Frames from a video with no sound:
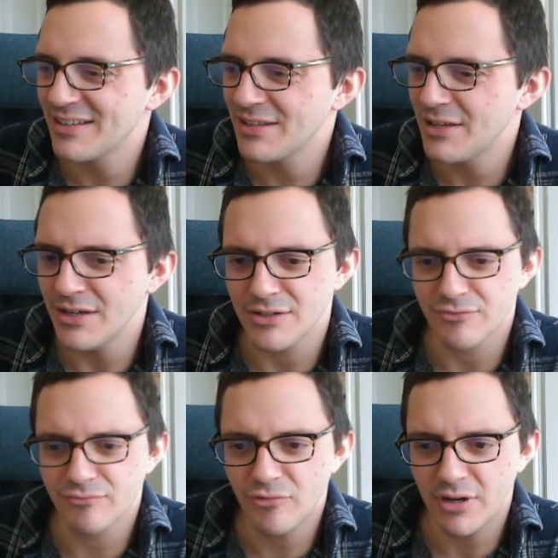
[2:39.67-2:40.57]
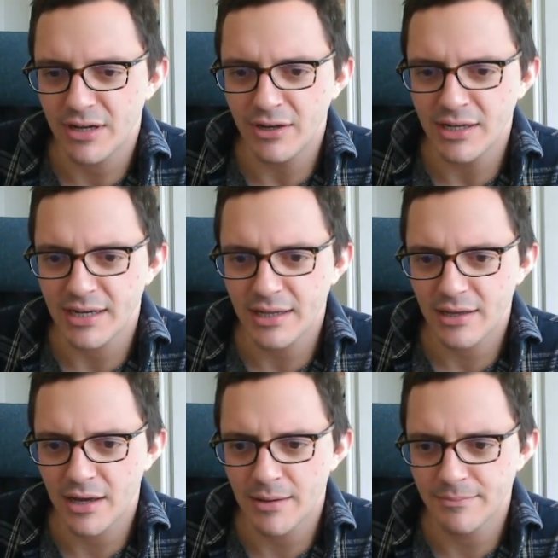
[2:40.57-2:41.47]
Good, right, okay.
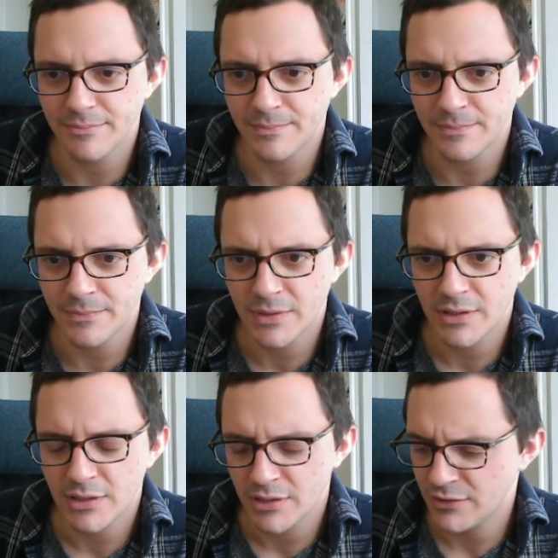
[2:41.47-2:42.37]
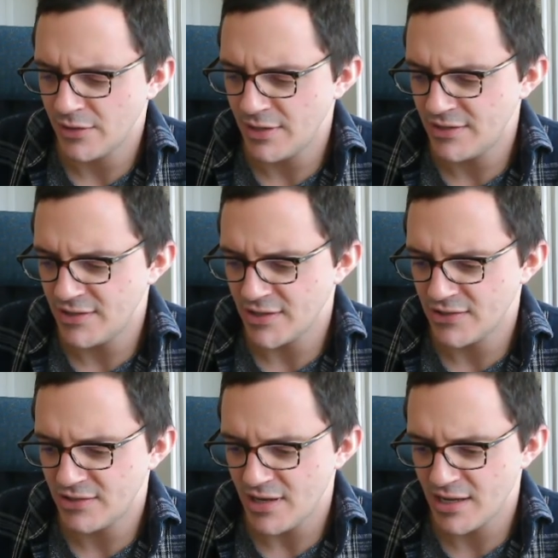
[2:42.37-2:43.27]
So this is a
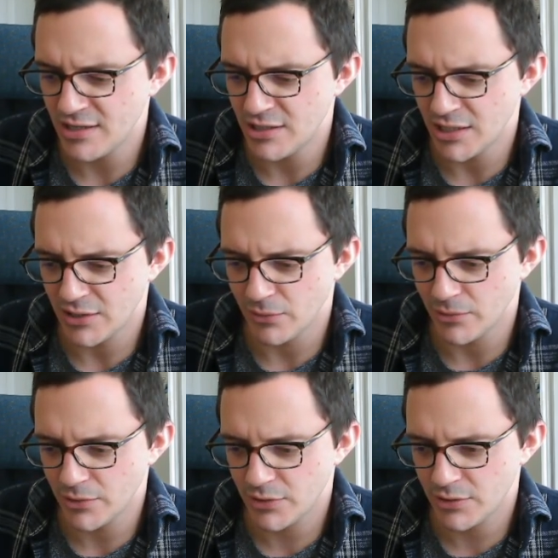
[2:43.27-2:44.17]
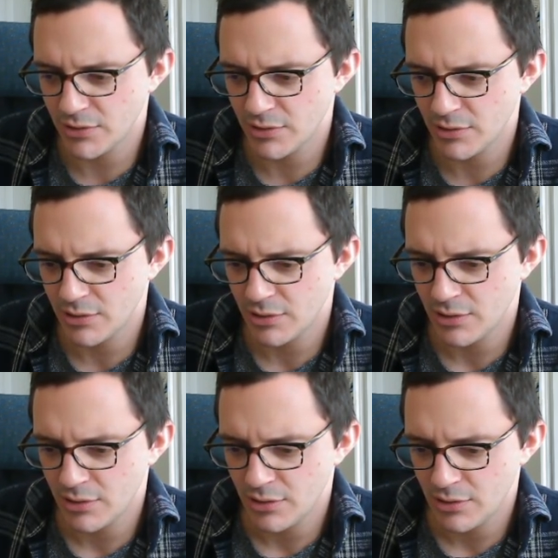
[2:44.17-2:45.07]
second year course,
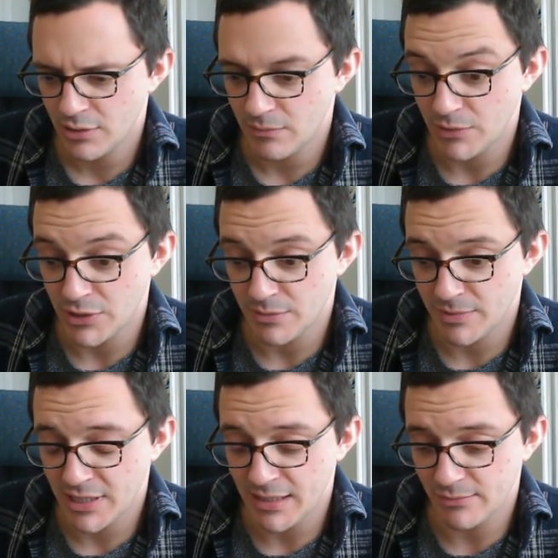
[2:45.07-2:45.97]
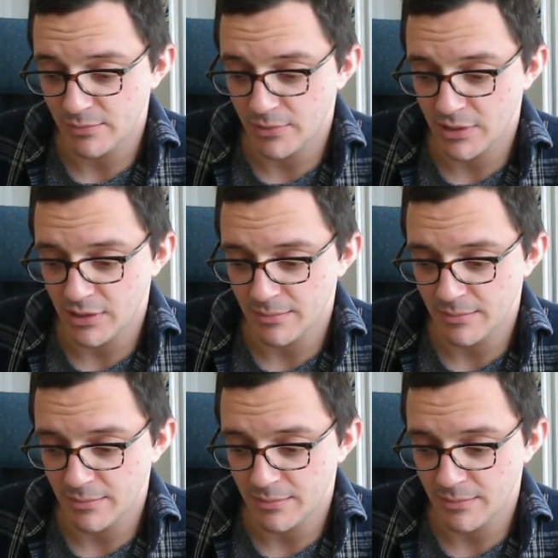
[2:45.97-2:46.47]
which is perhaps why